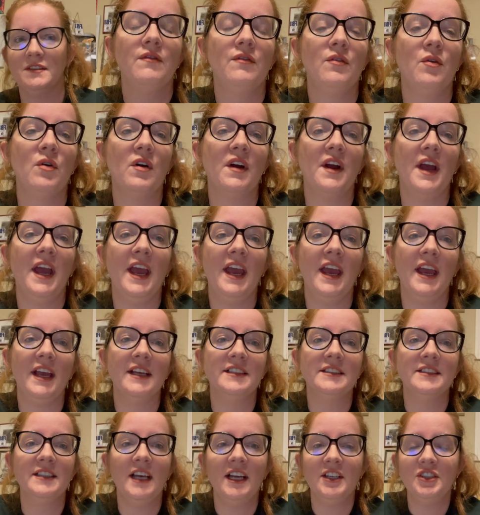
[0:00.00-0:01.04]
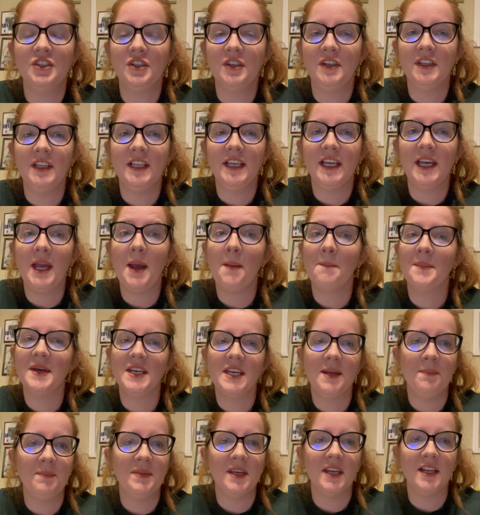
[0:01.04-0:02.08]
for a sexually
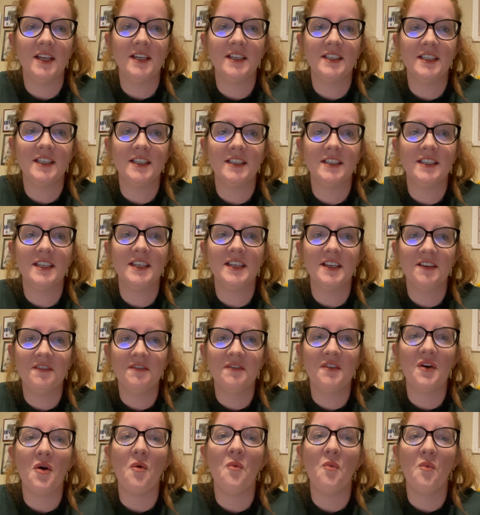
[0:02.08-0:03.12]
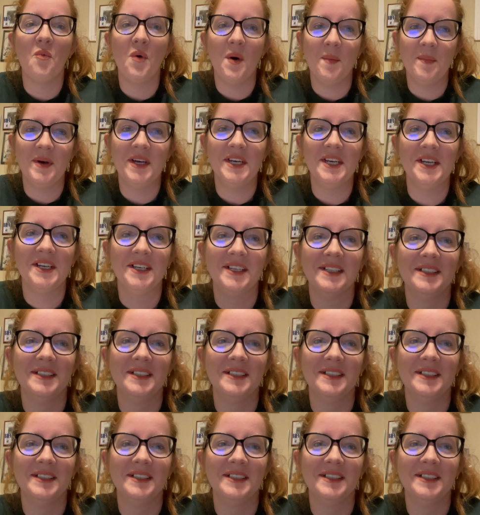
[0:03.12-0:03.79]
manipulative woman.